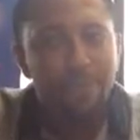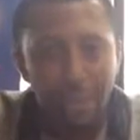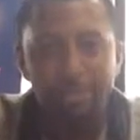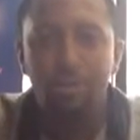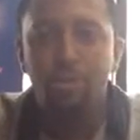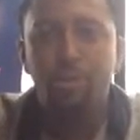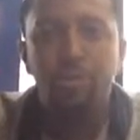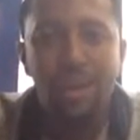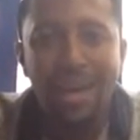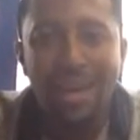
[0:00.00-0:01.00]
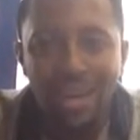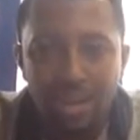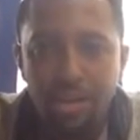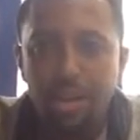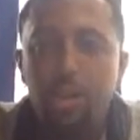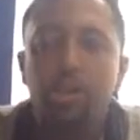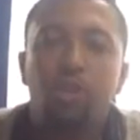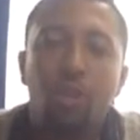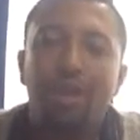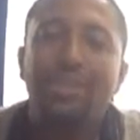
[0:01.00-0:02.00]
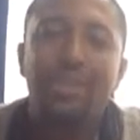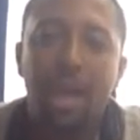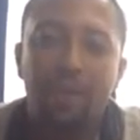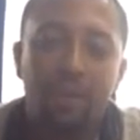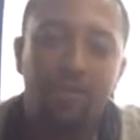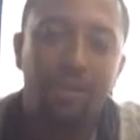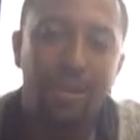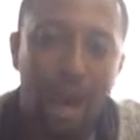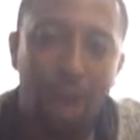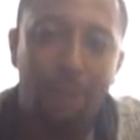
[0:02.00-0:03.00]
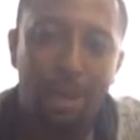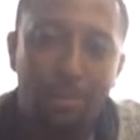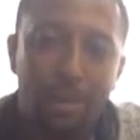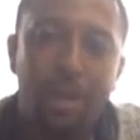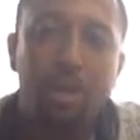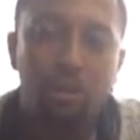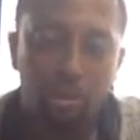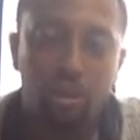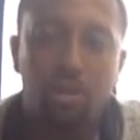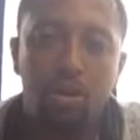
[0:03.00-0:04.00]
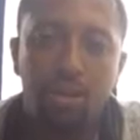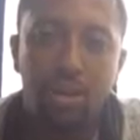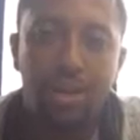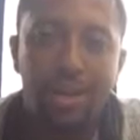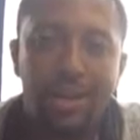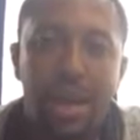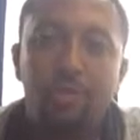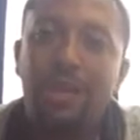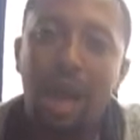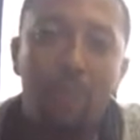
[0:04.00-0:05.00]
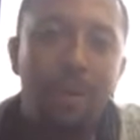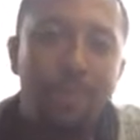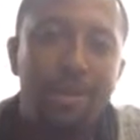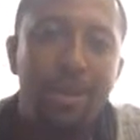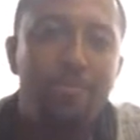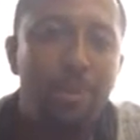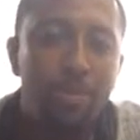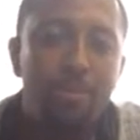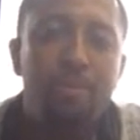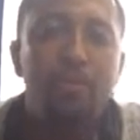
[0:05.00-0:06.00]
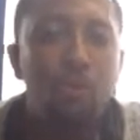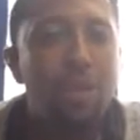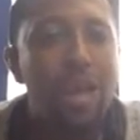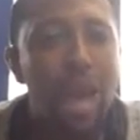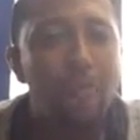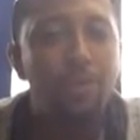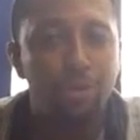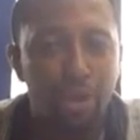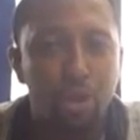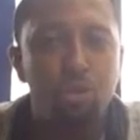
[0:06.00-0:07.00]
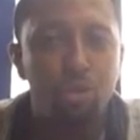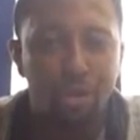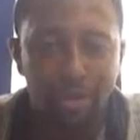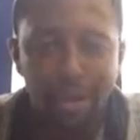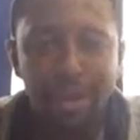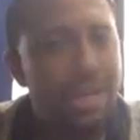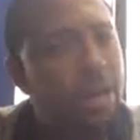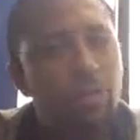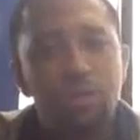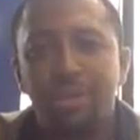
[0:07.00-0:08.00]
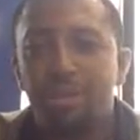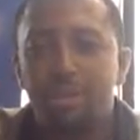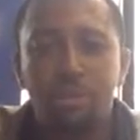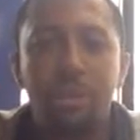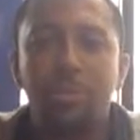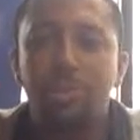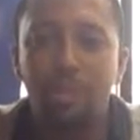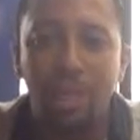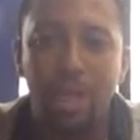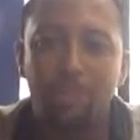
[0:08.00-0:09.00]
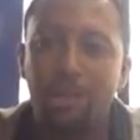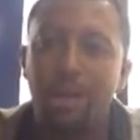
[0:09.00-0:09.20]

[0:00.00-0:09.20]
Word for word: Number two is start saving for the down payment and closing costs. Now, down payment, a minimum of 3.5% usually. Now, those things are subject to change, but